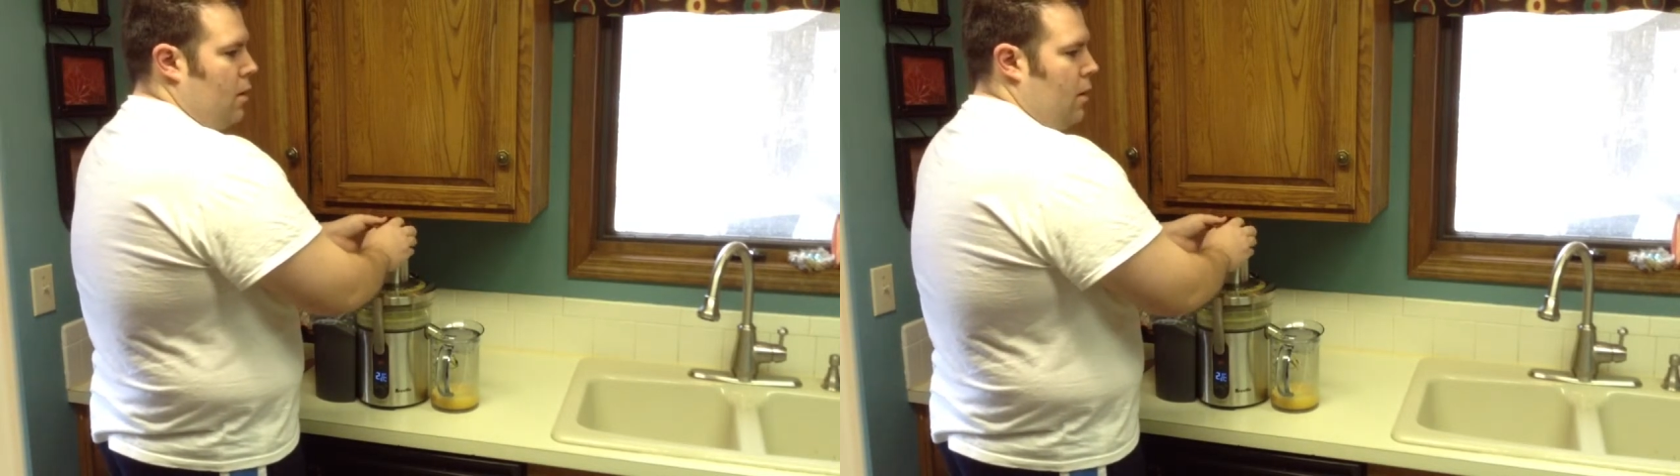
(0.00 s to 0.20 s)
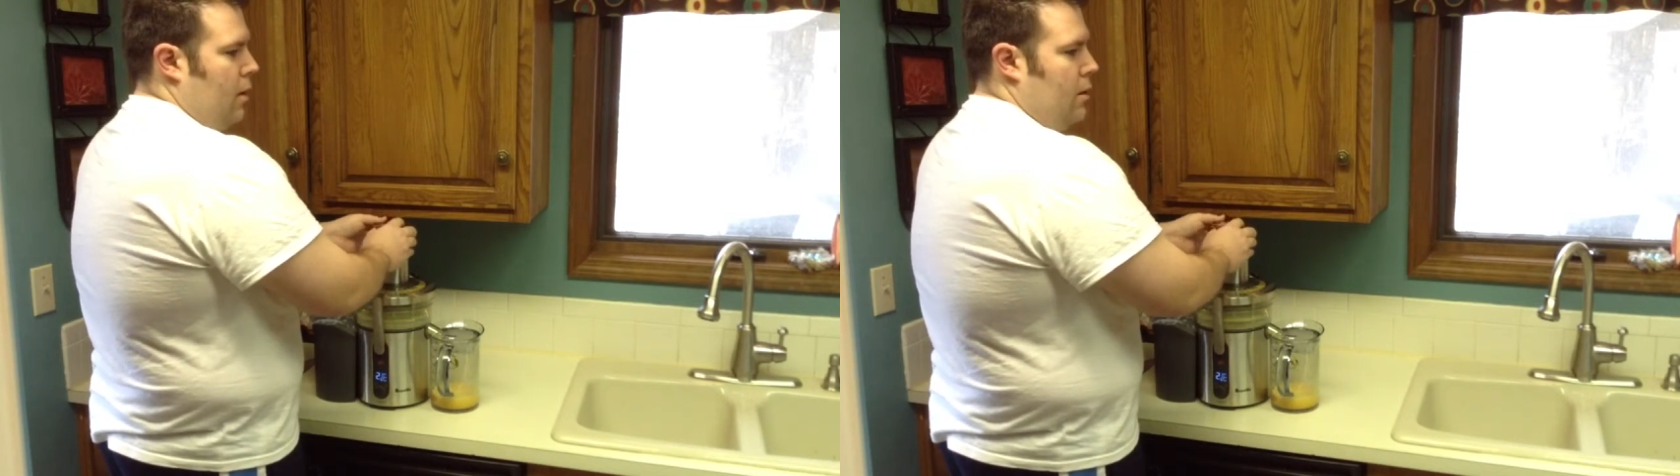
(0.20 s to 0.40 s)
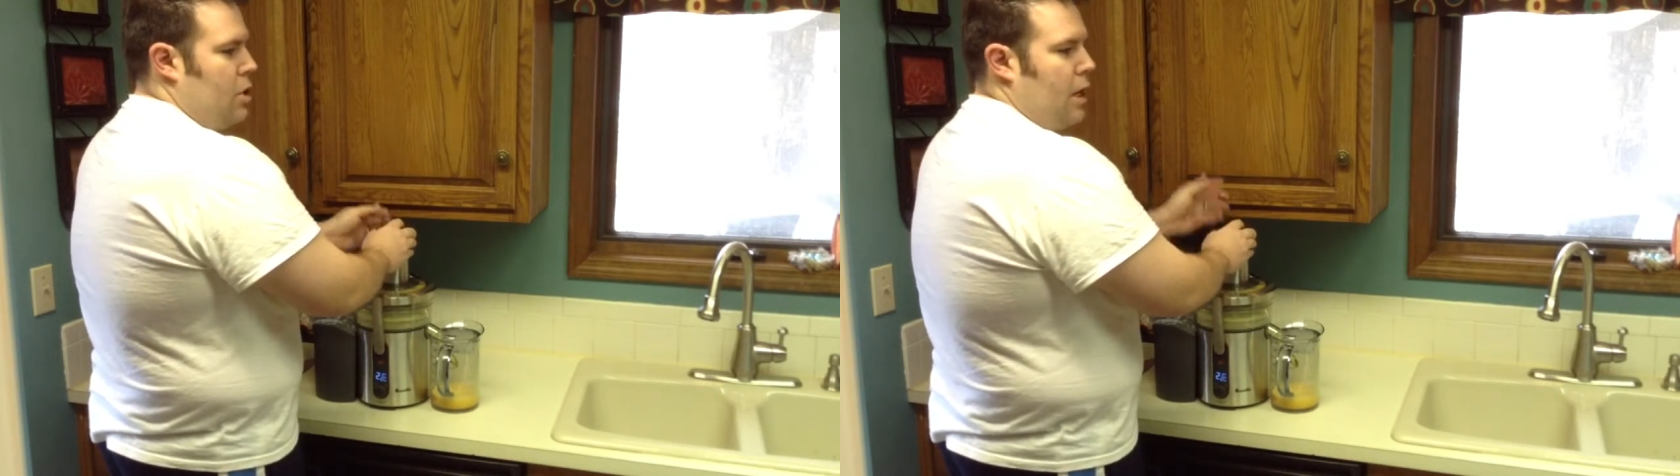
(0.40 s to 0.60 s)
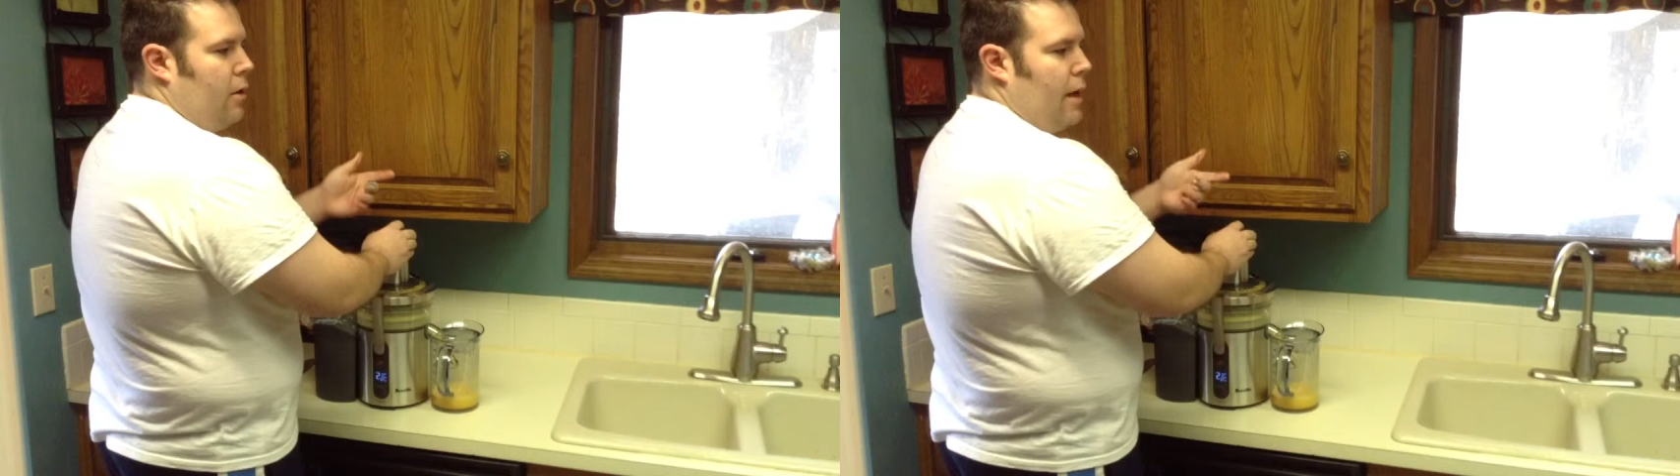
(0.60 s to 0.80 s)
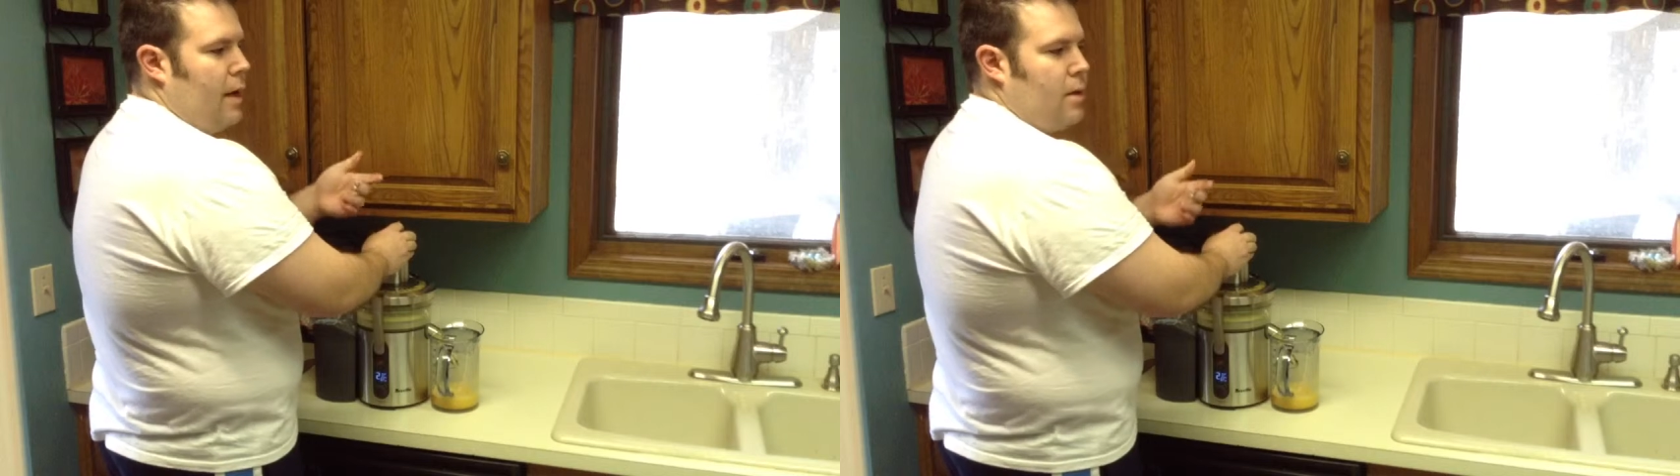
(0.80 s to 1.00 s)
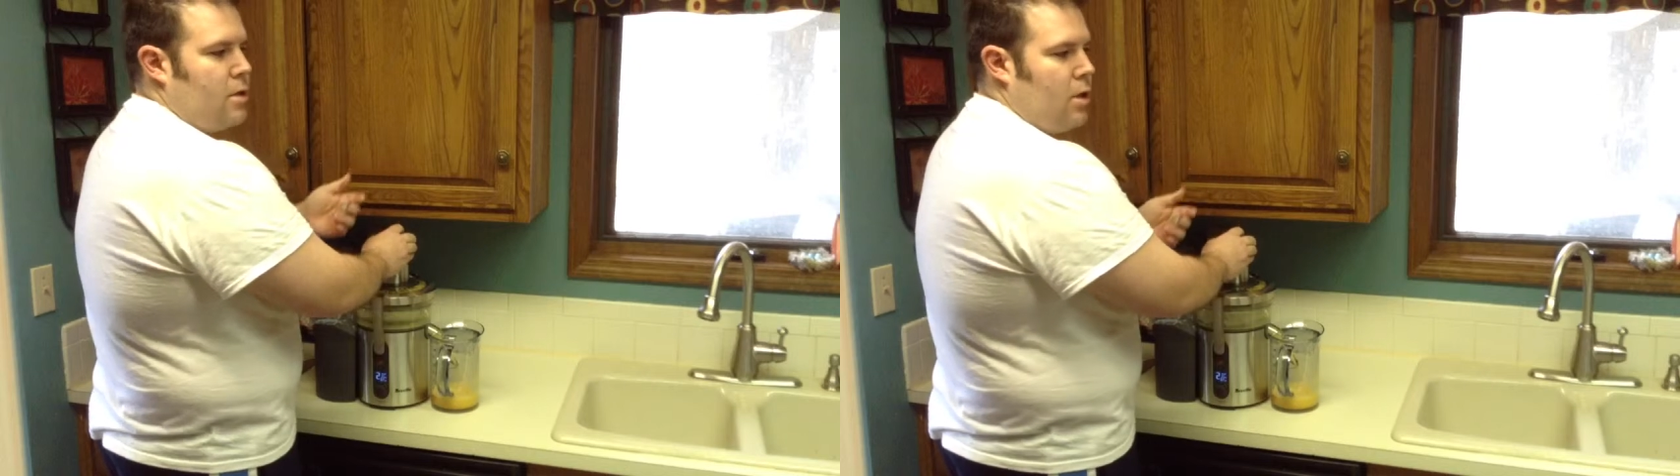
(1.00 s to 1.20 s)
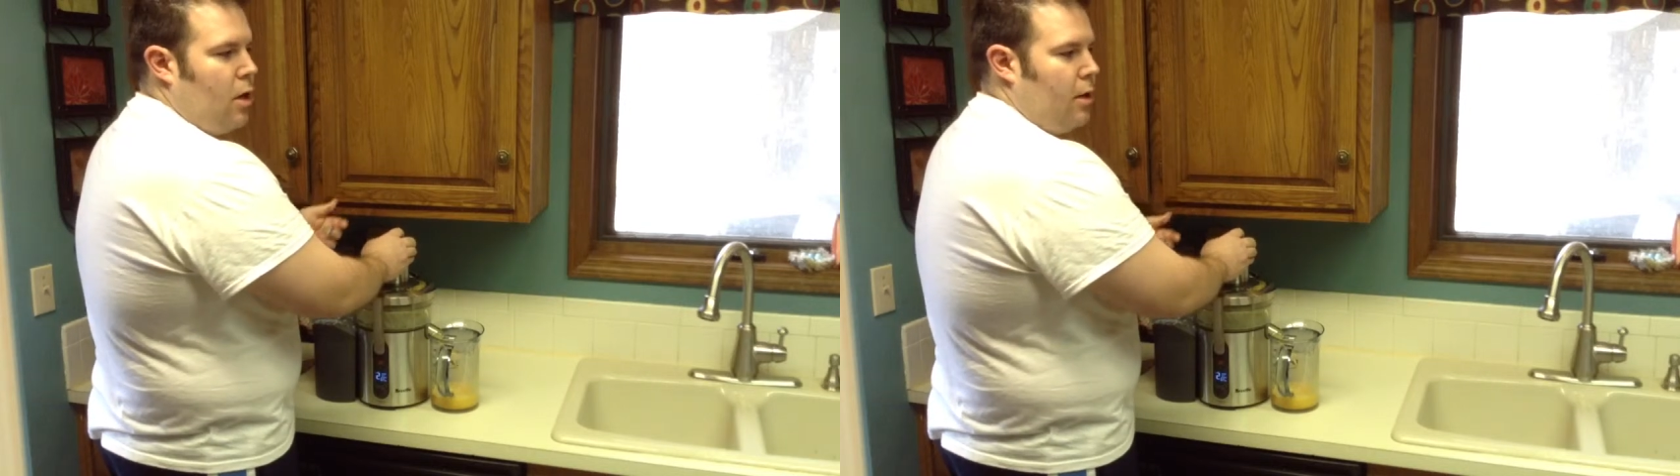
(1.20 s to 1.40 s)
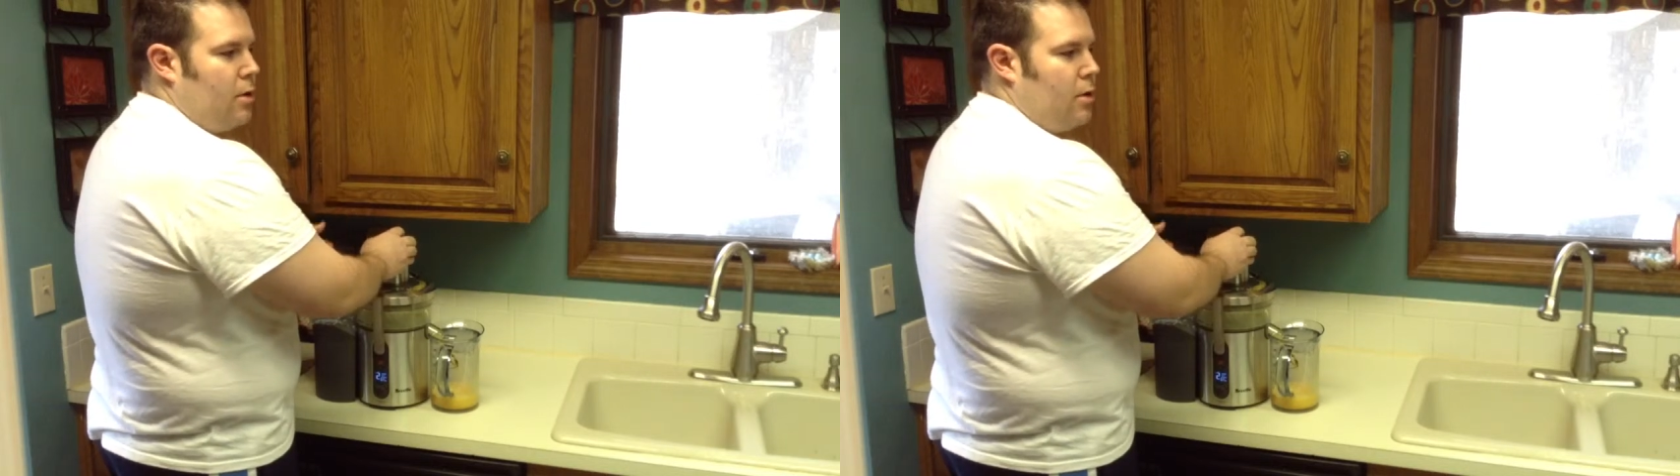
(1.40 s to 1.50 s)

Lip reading: And the Jack-o'-lane is solid,